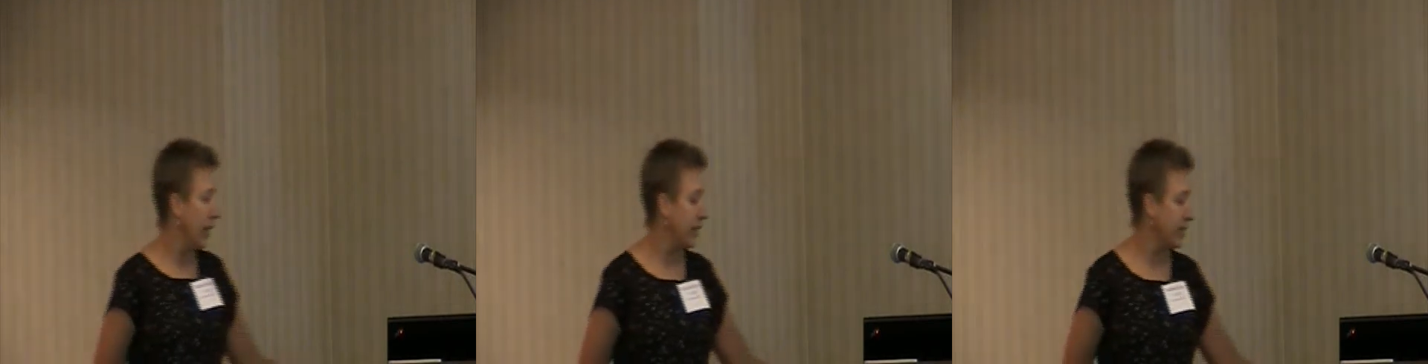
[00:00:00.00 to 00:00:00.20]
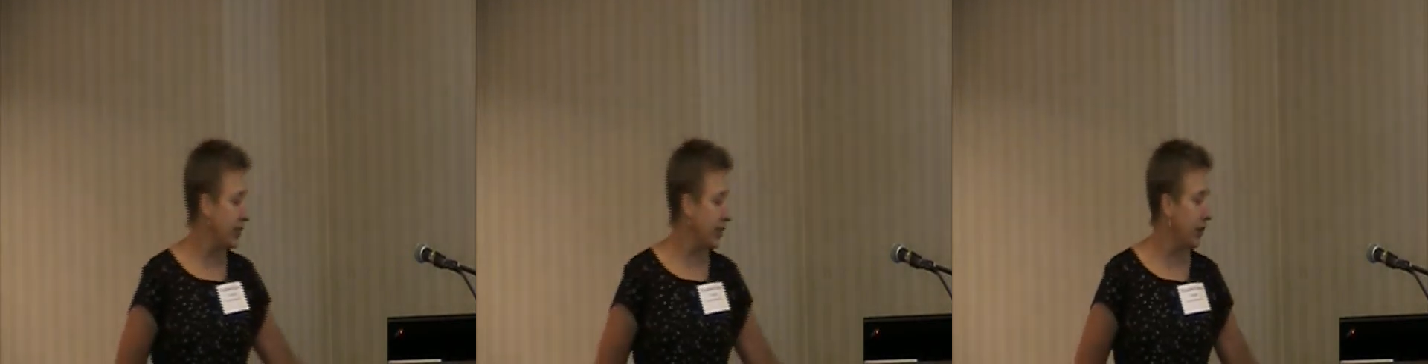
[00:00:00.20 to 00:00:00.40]

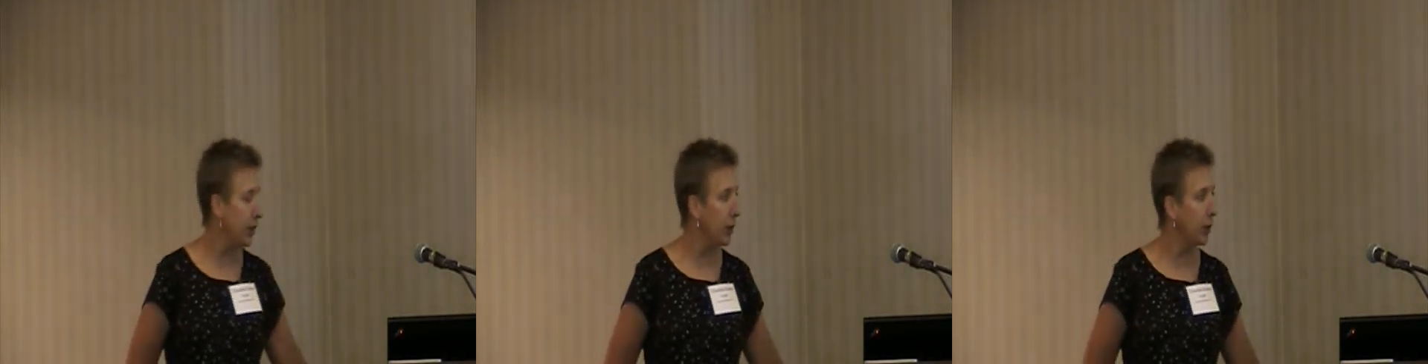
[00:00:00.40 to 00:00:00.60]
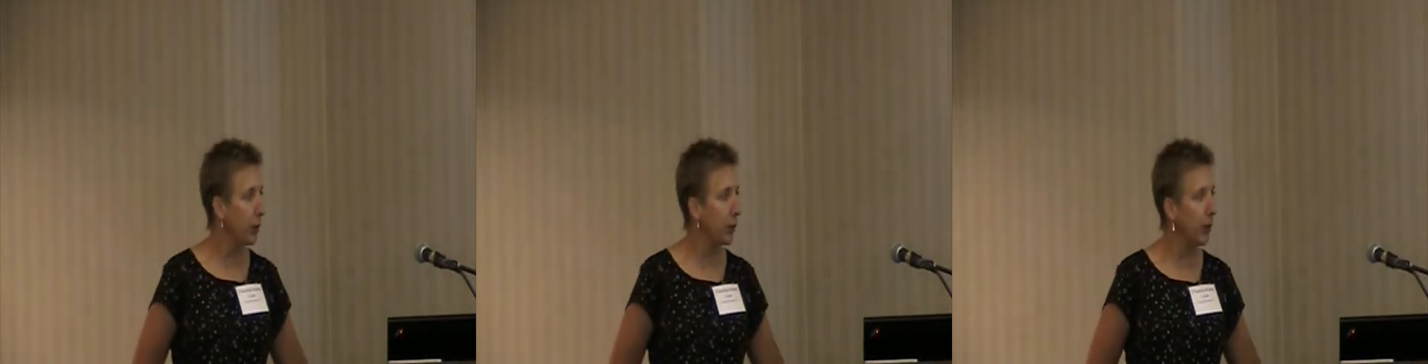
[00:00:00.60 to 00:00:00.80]
And
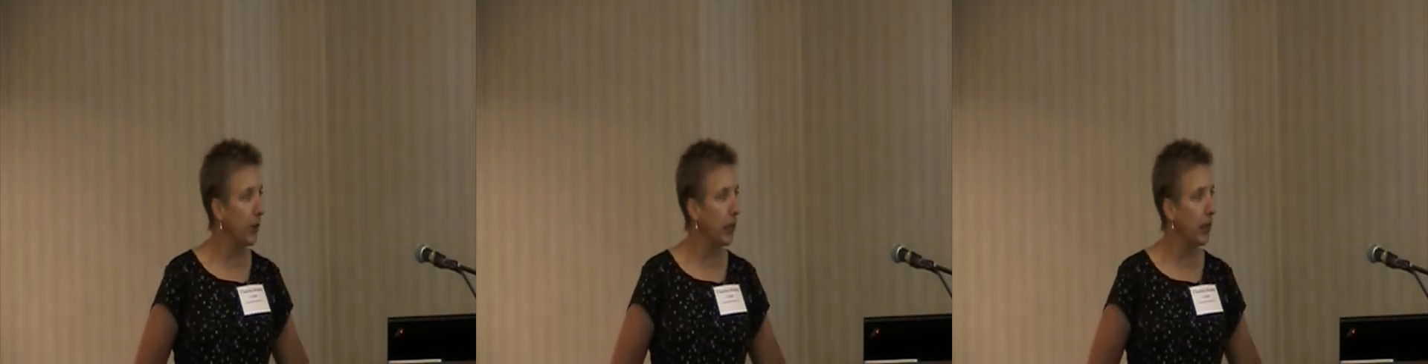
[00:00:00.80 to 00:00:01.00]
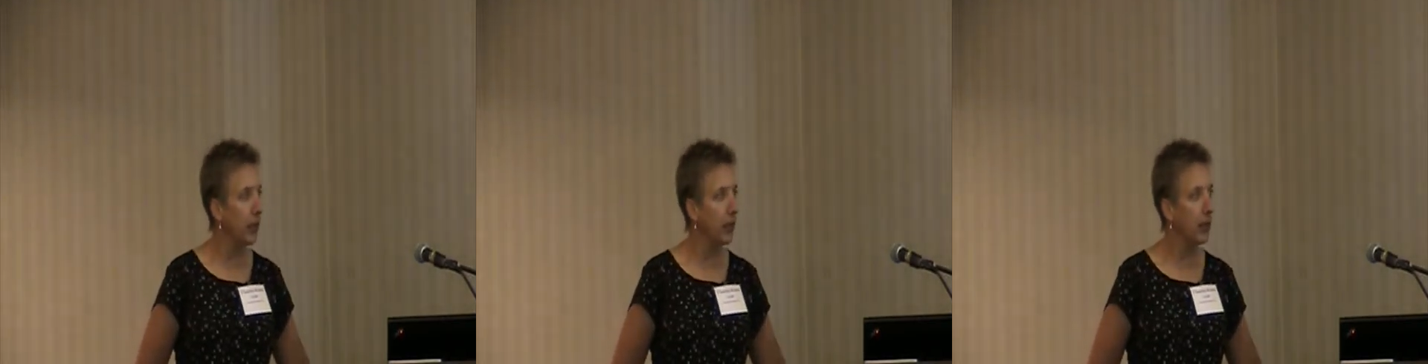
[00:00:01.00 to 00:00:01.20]
so
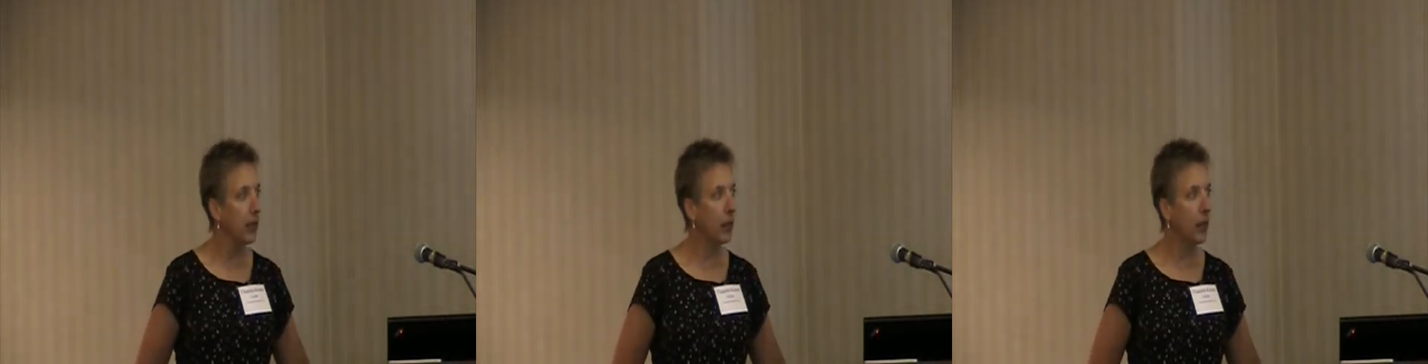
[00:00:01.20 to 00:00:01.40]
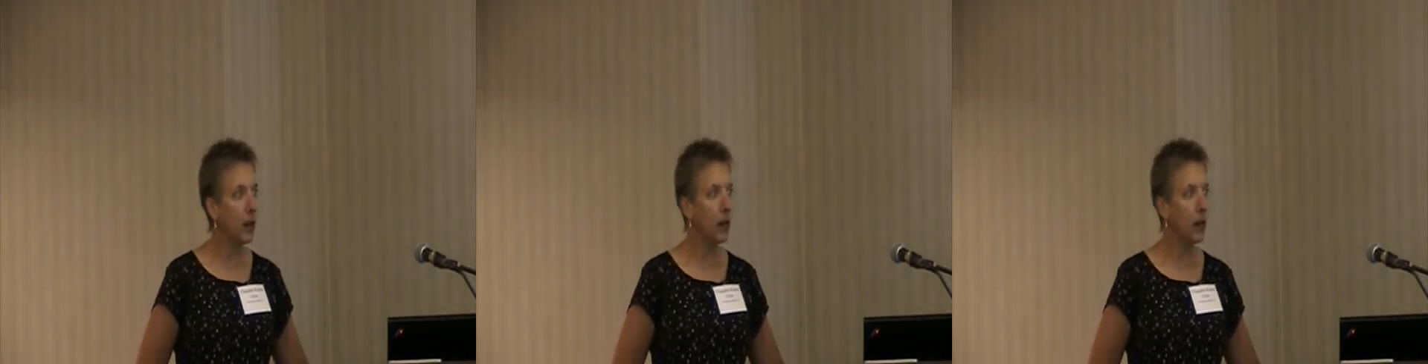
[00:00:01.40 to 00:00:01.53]
we